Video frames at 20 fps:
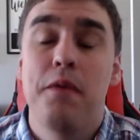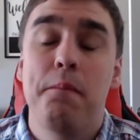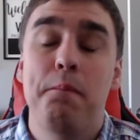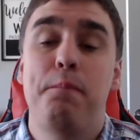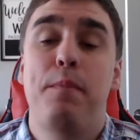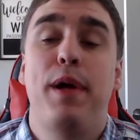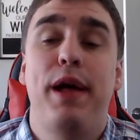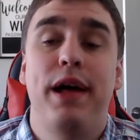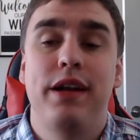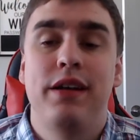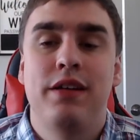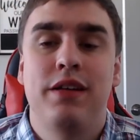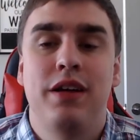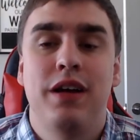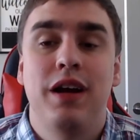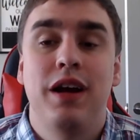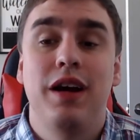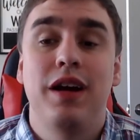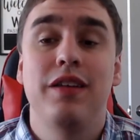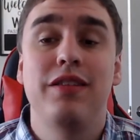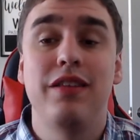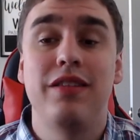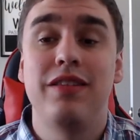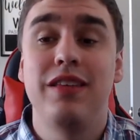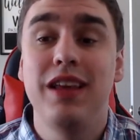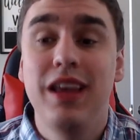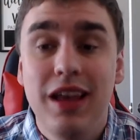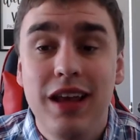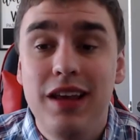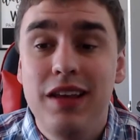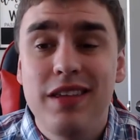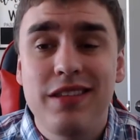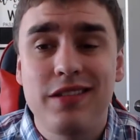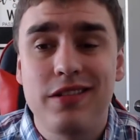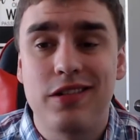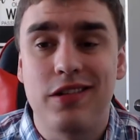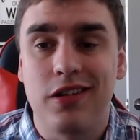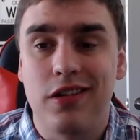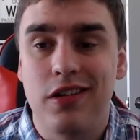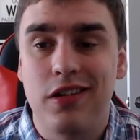but because it's
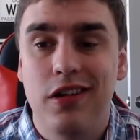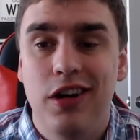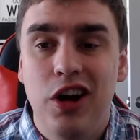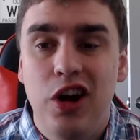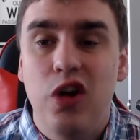Easter,